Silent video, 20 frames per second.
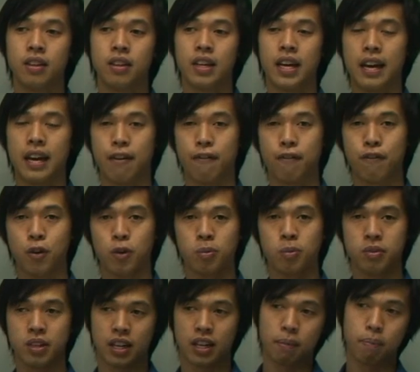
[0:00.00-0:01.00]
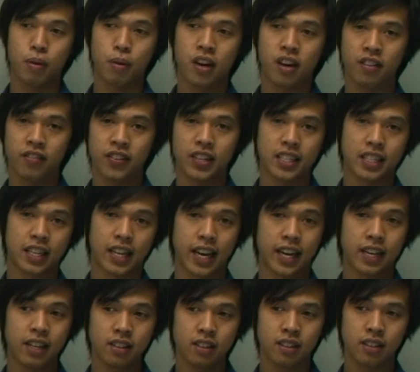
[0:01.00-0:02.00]
and it forms an impervious
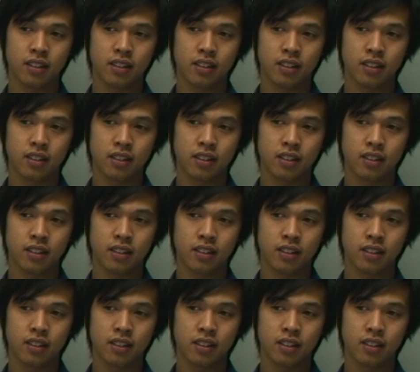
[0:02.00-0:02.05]
layer